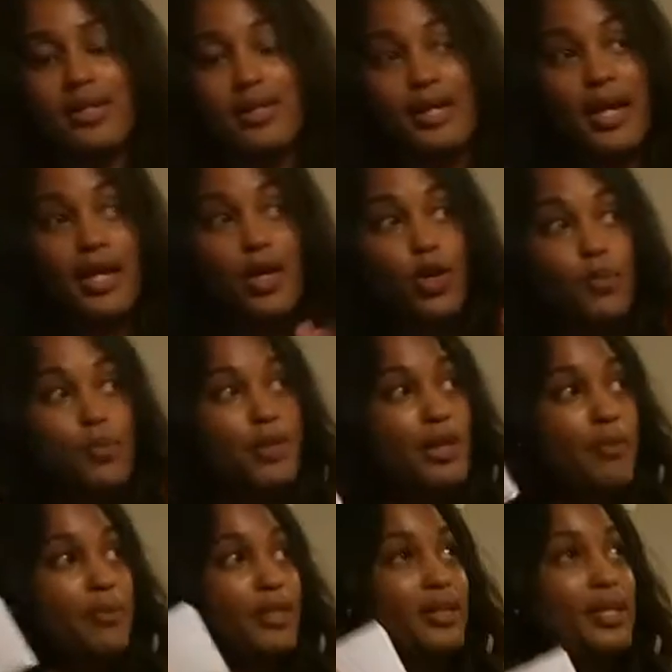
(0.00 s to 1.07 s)
And God opened
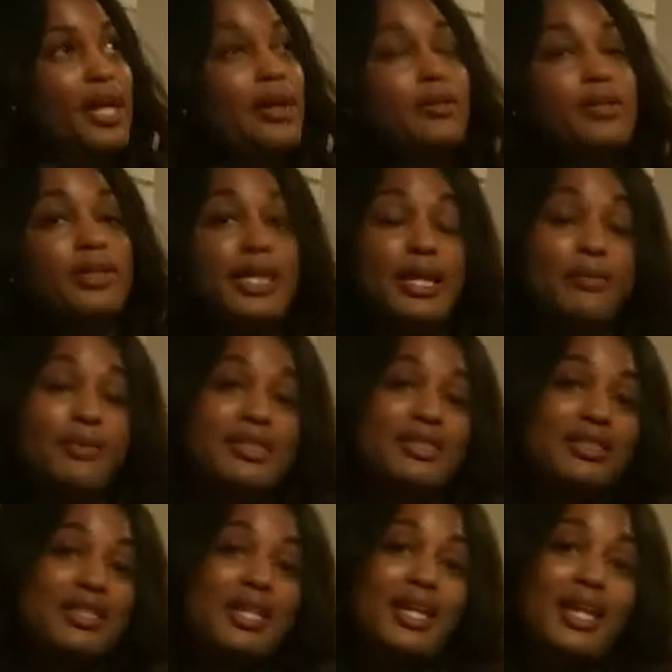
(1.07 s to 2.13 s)
up and allowed him to
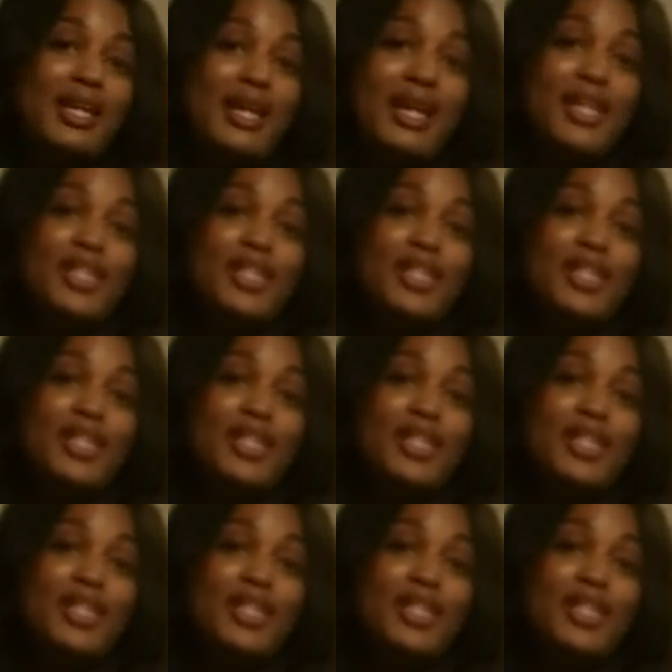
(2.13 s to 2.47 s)
see